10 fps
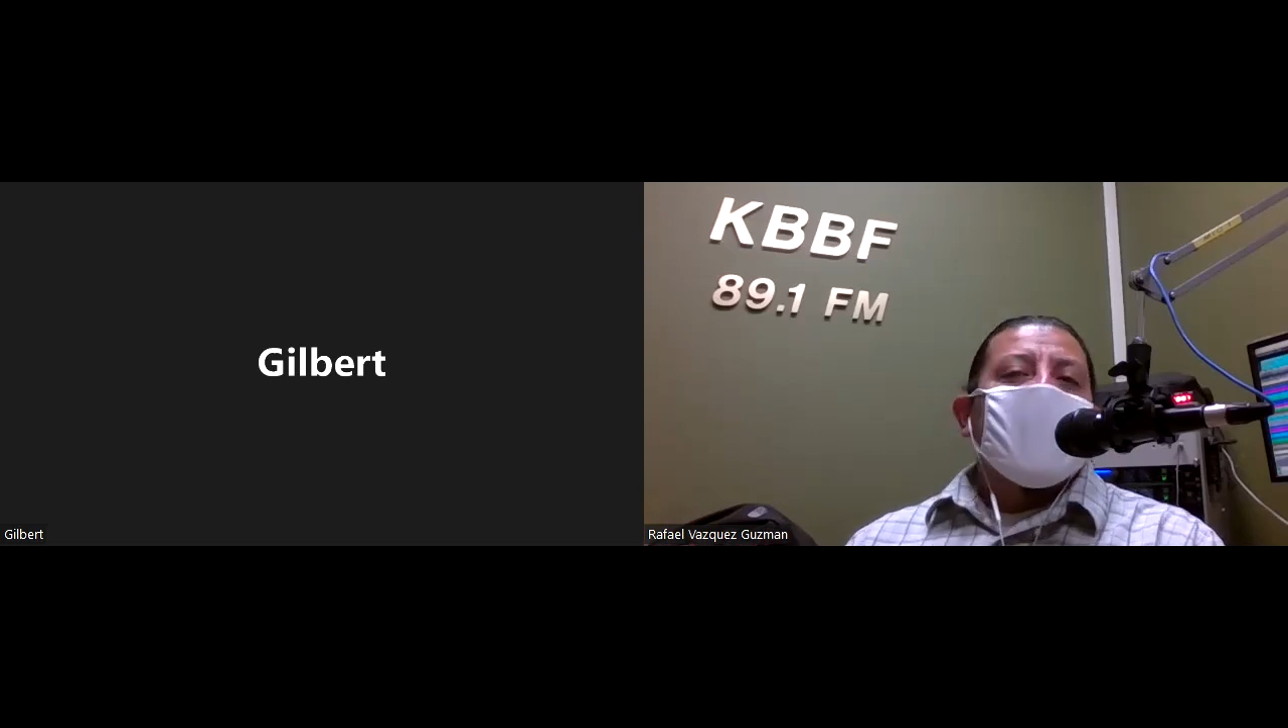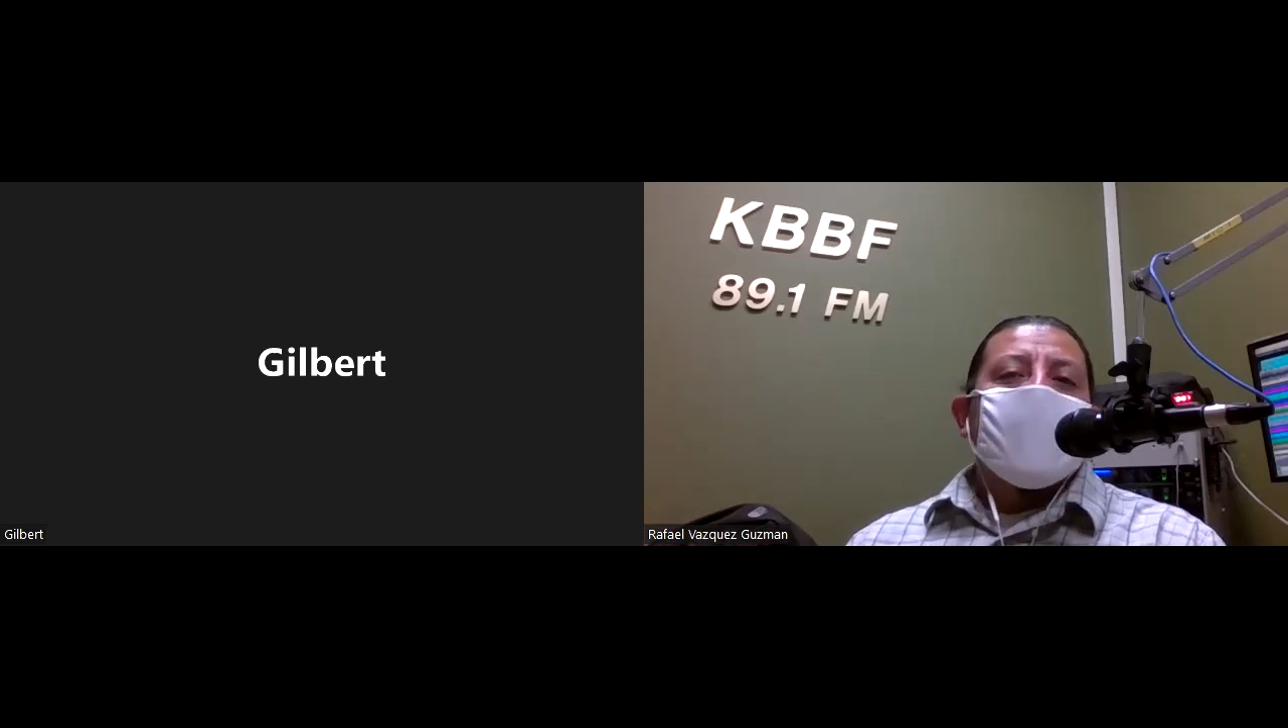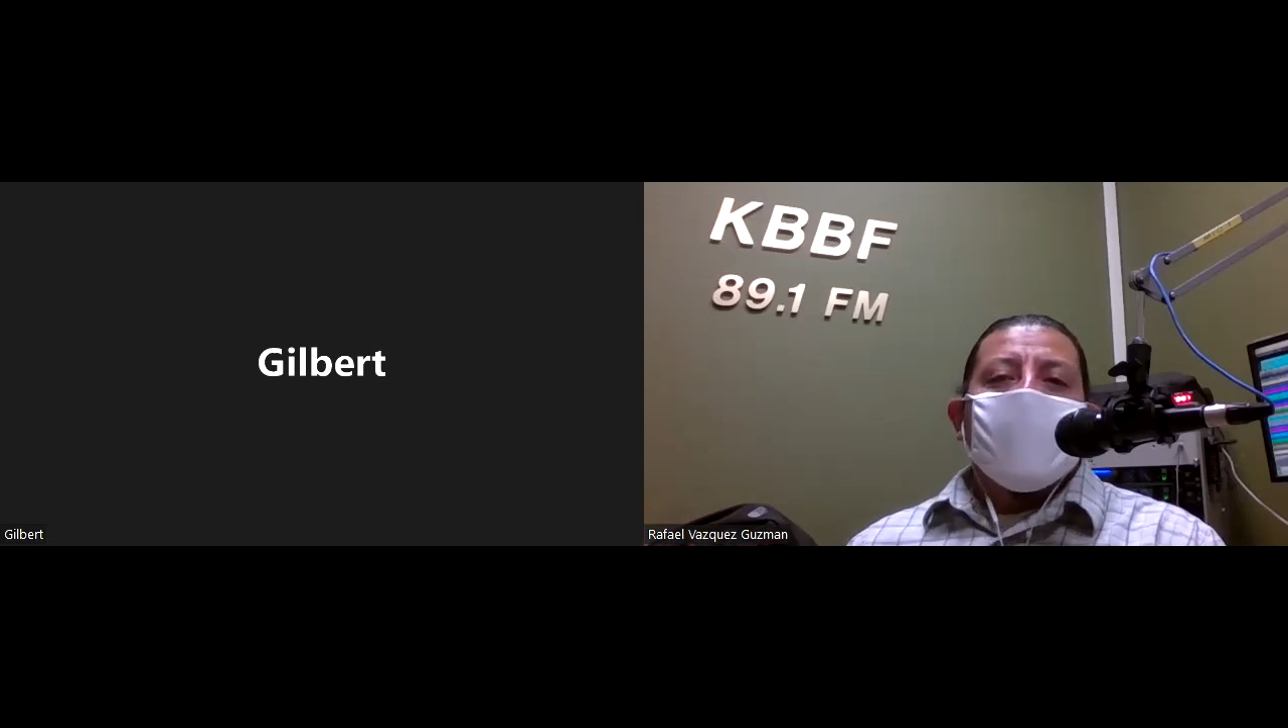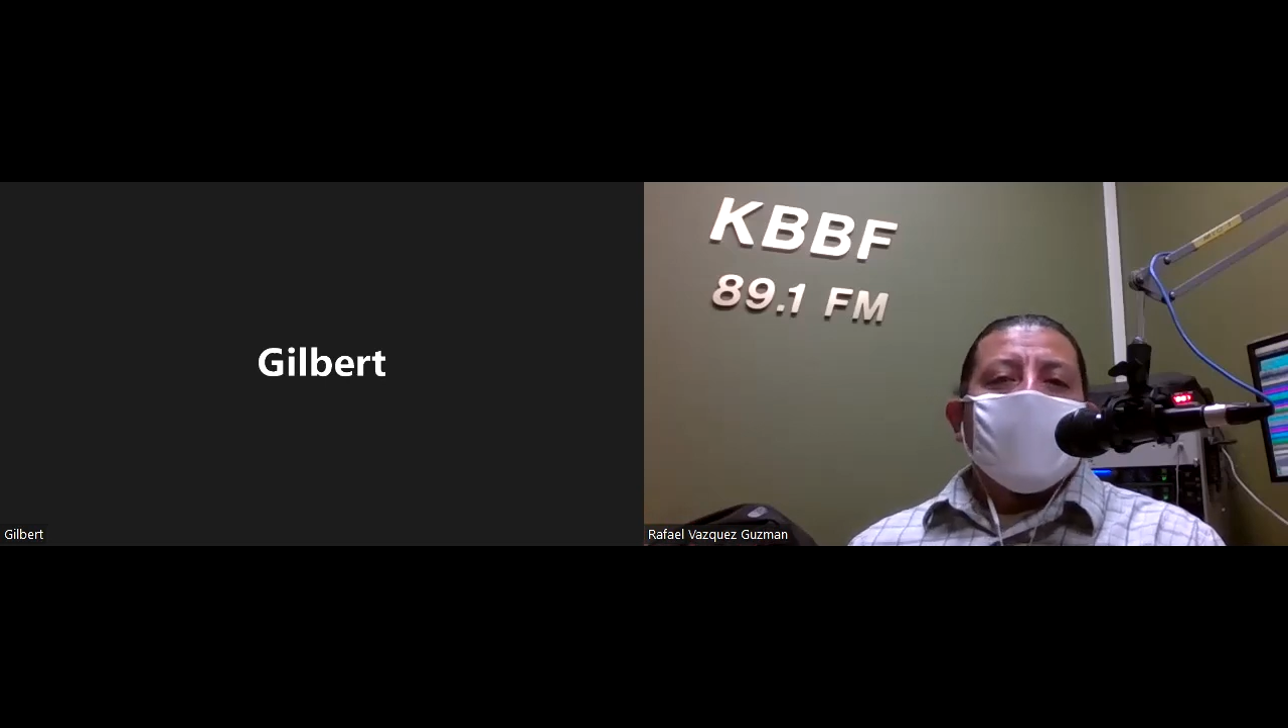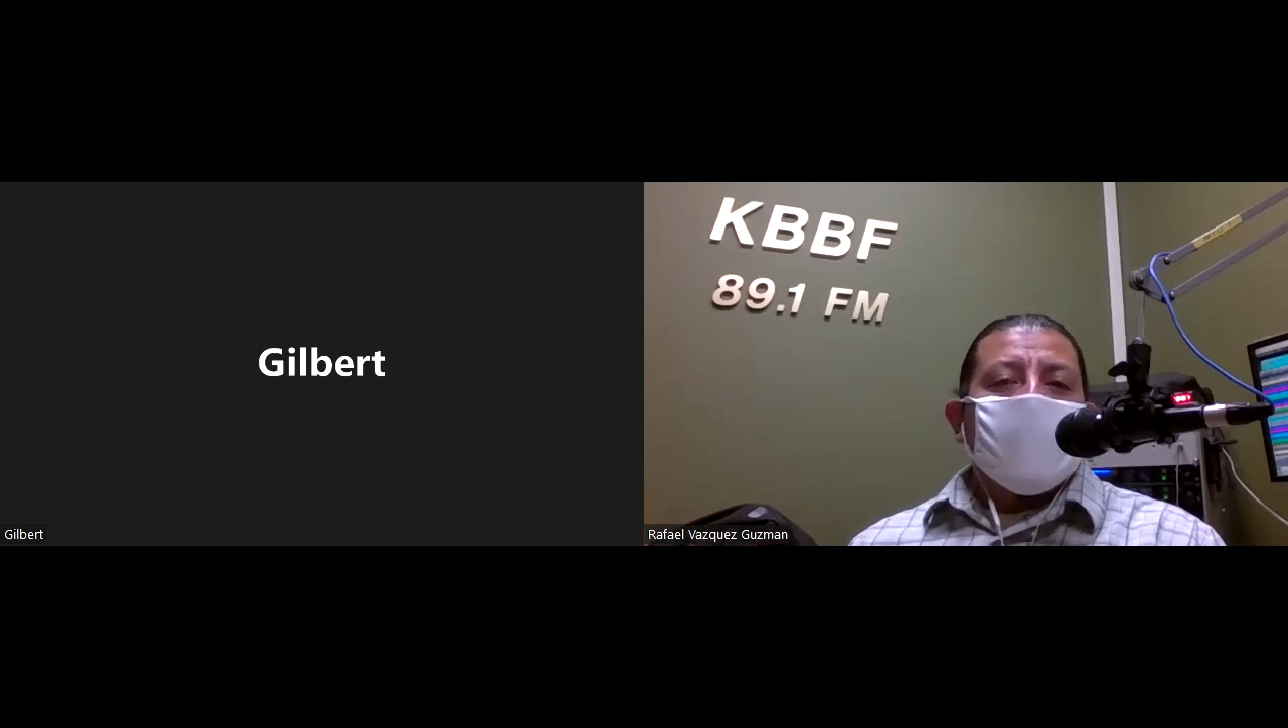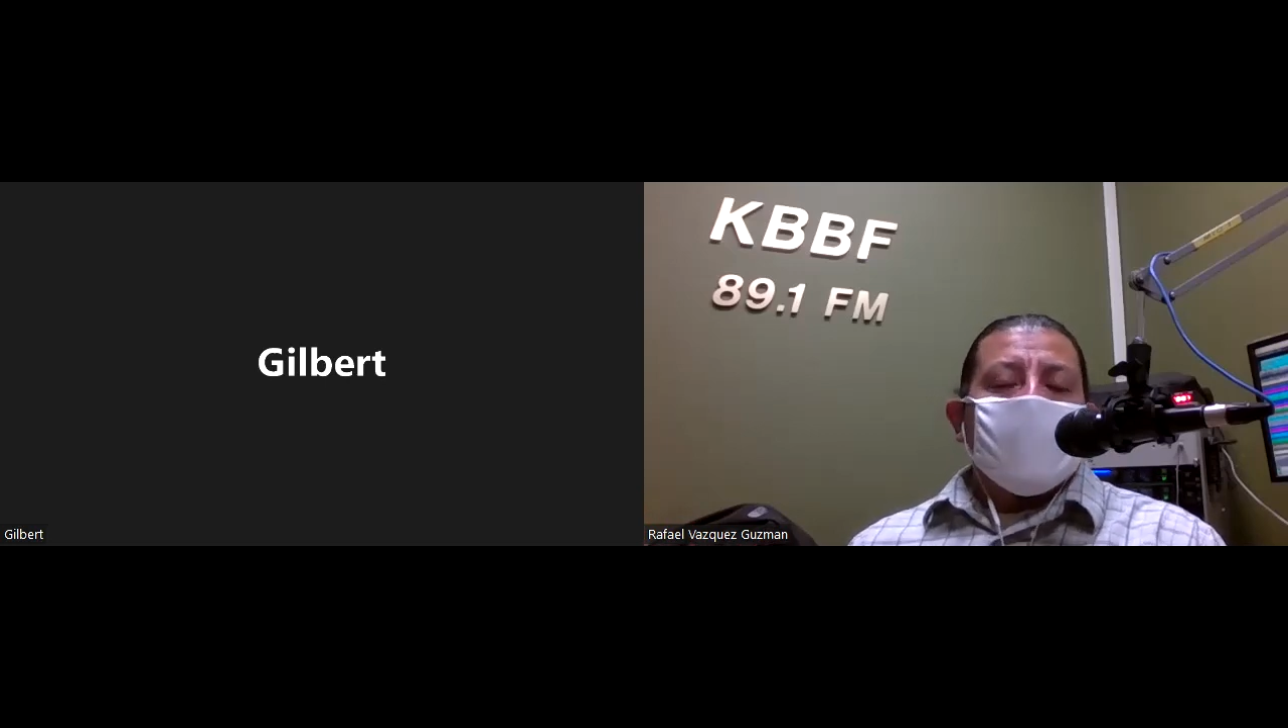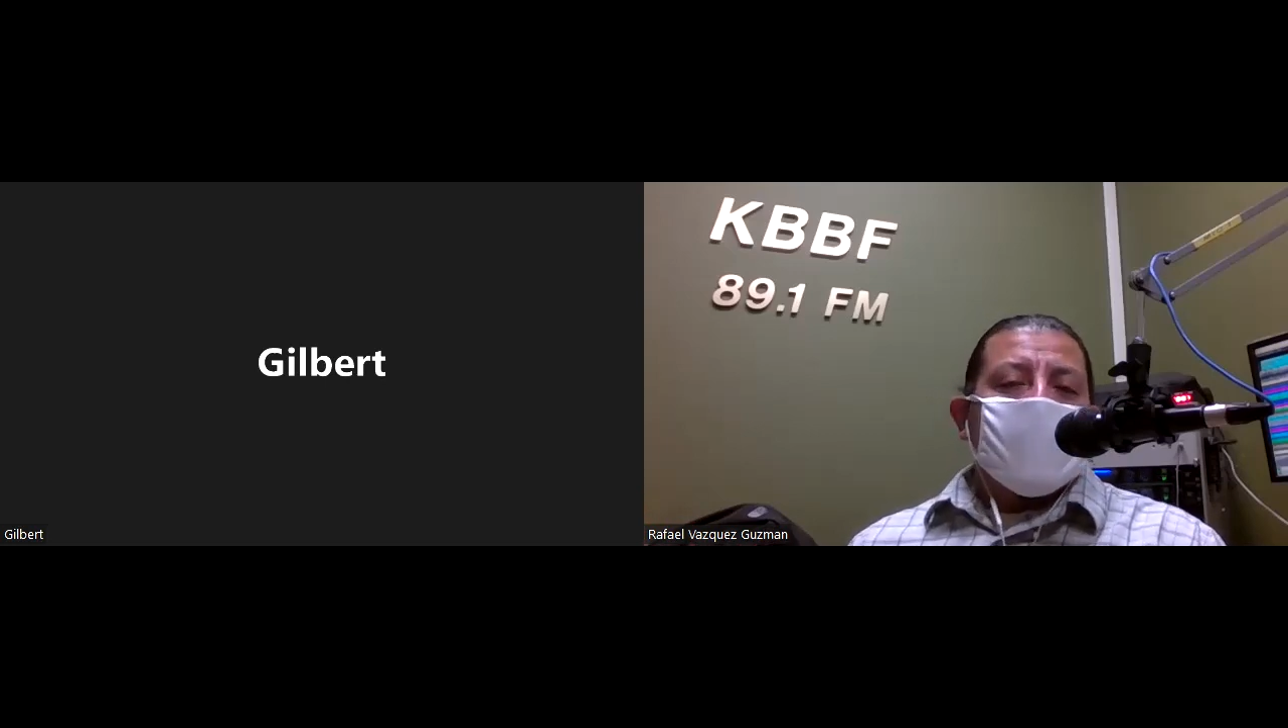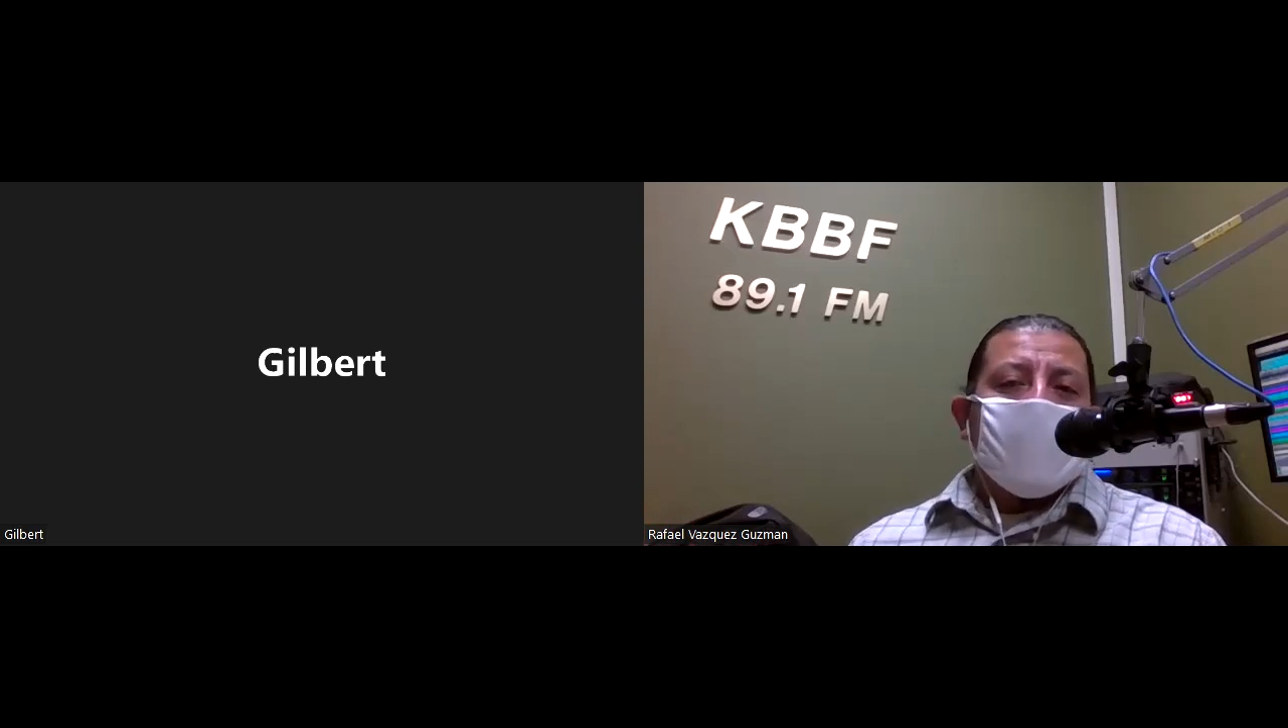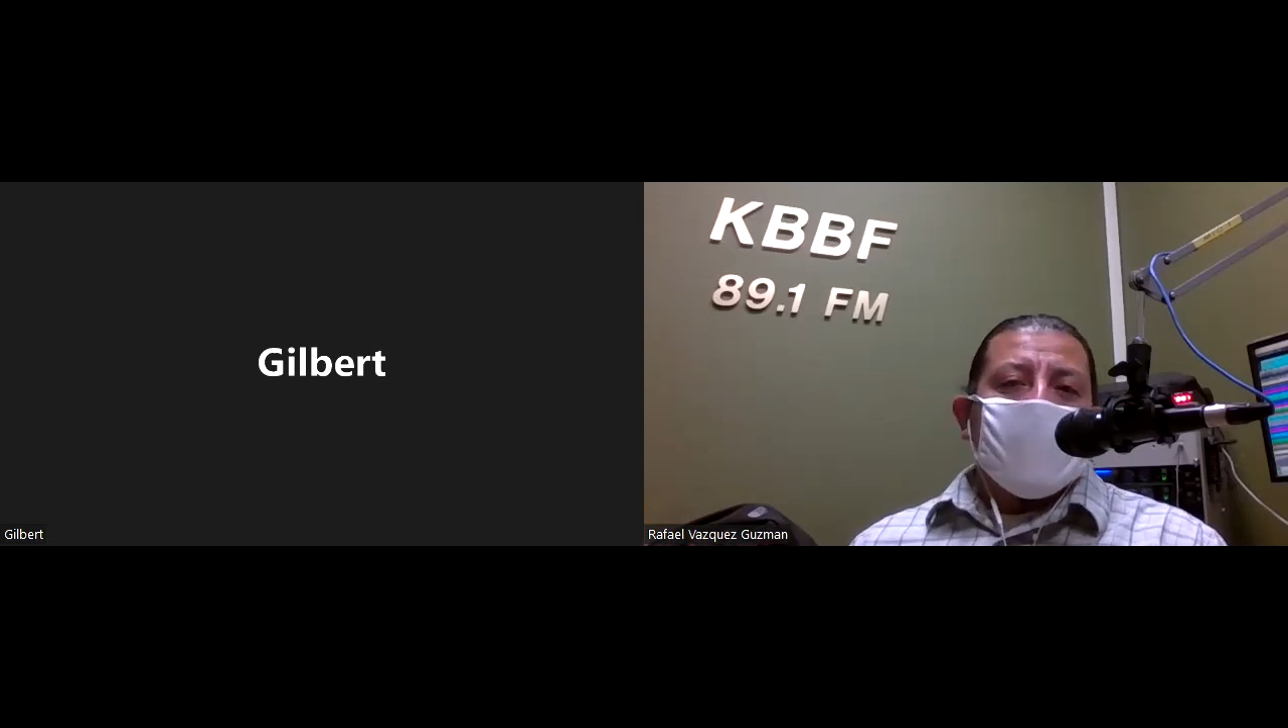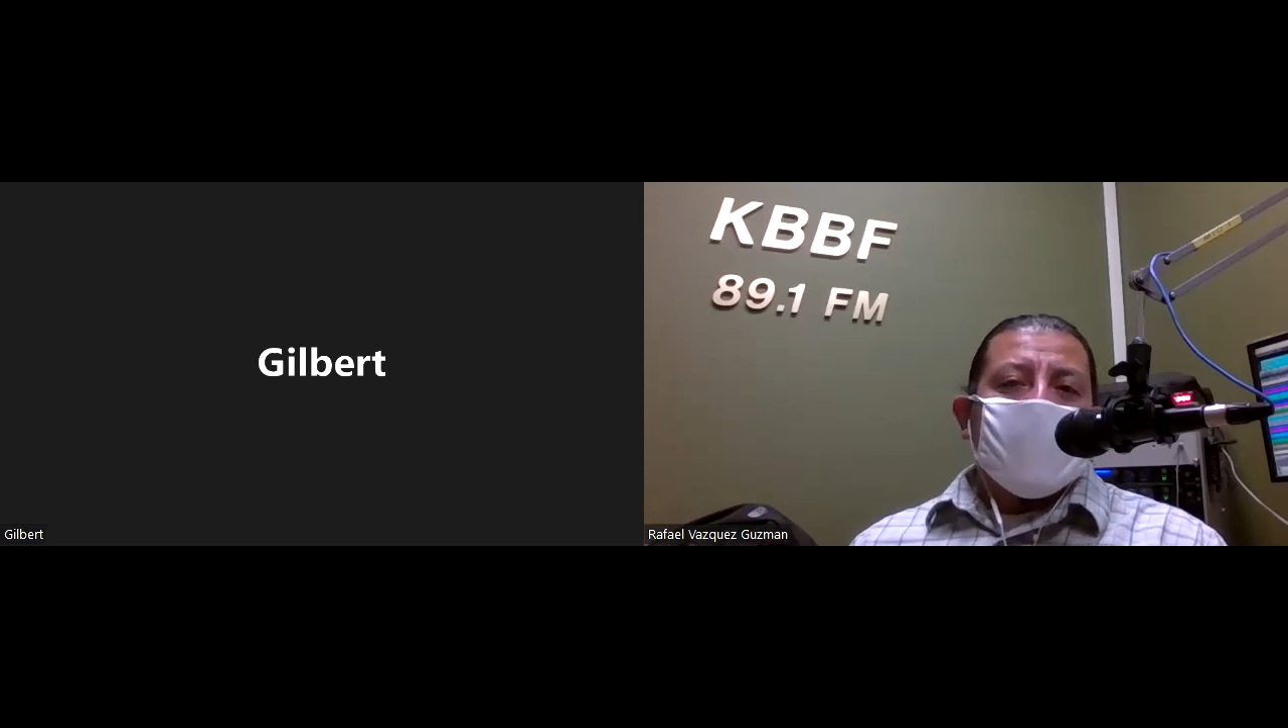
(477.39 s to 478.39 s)
any other
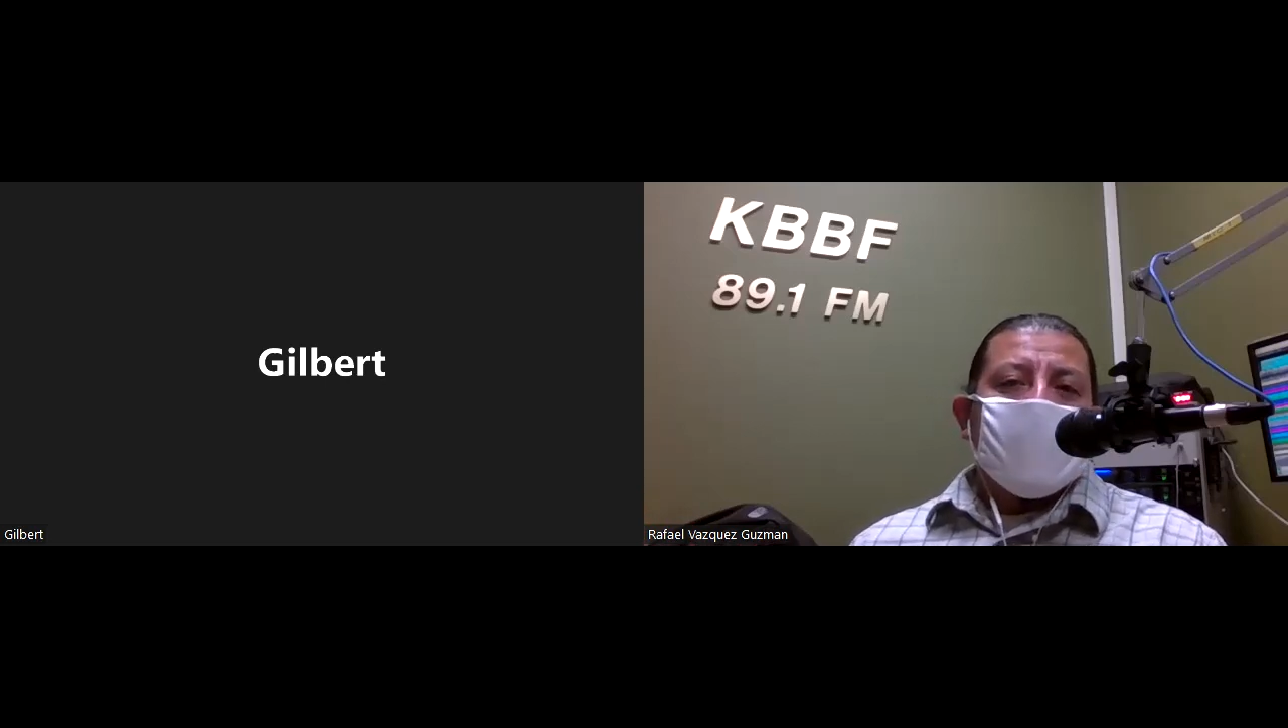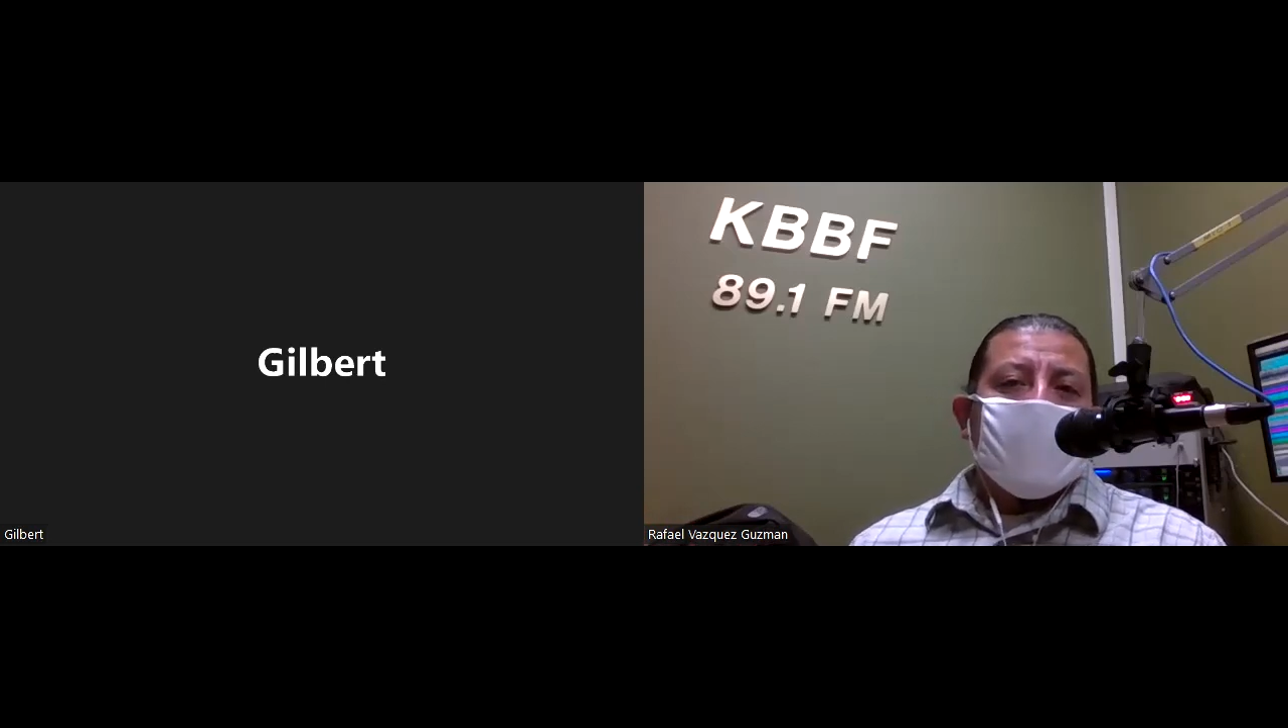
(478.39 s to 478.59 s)
state